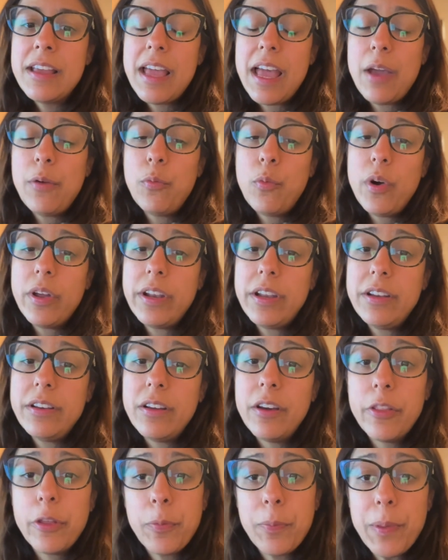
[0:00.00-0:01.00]
and wanted
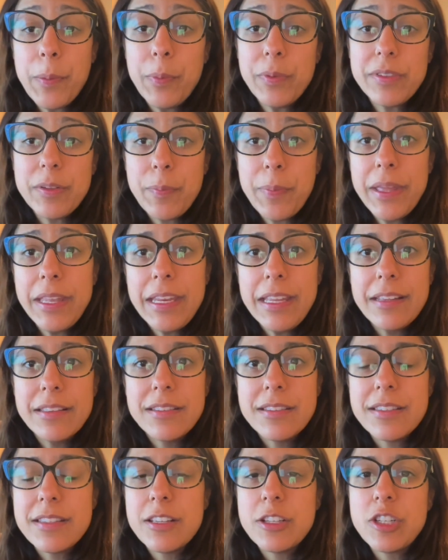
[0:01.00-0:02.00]
other people's
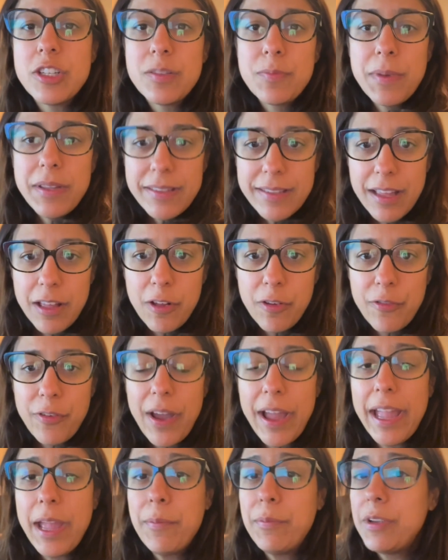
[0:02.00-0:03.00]
opinions, such as myself,
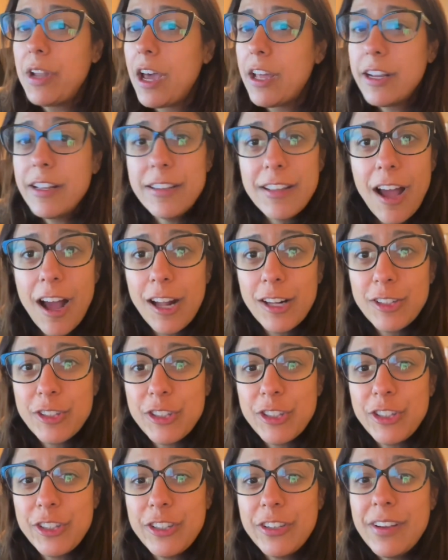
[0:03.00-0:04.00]
I am not a
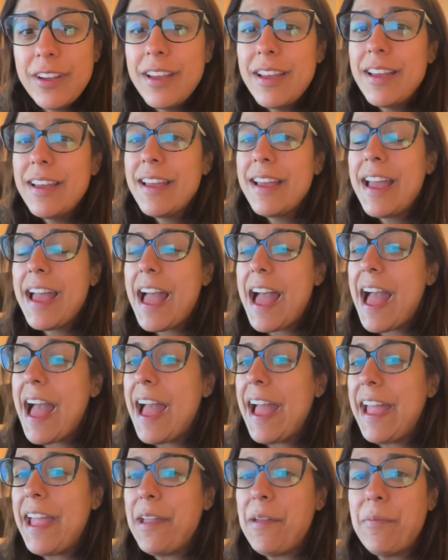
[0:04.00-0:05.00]
doctor.
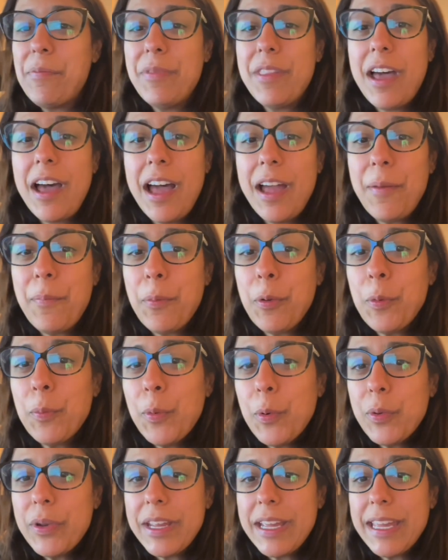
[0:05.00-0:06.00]
I am not
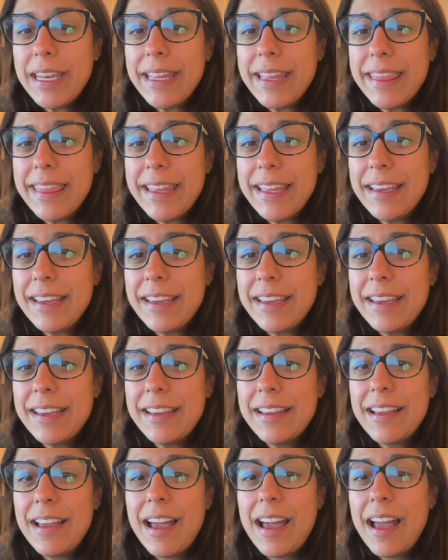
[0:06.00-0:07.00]
promoting
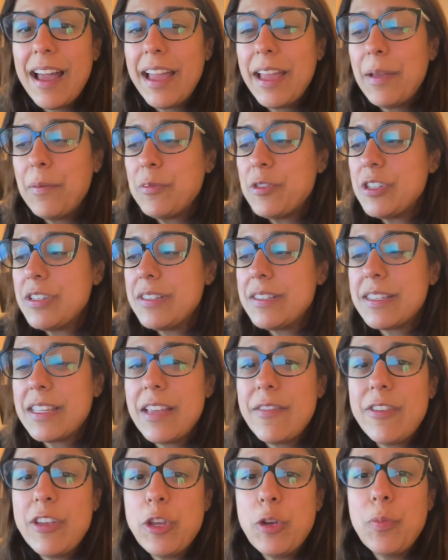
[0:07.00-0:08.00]
anything. I am just
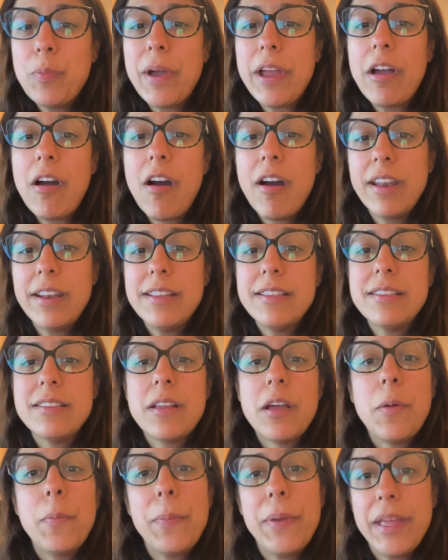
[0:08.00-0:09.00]
giving you my honest
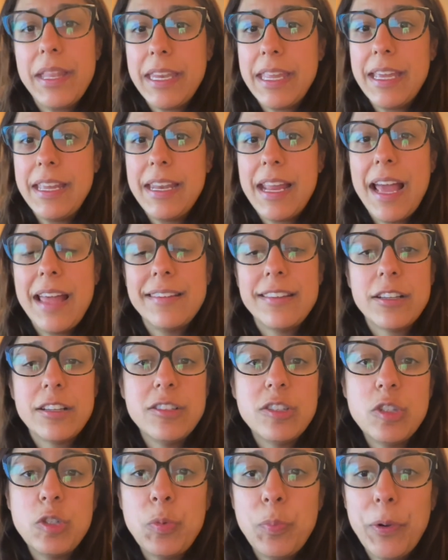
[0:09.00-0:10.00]
opinion as a
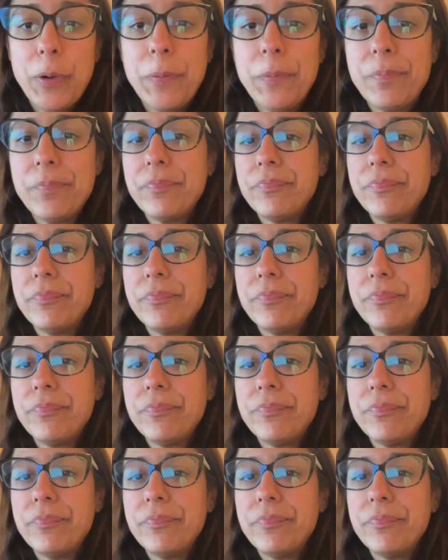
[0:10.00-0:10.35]
consumer.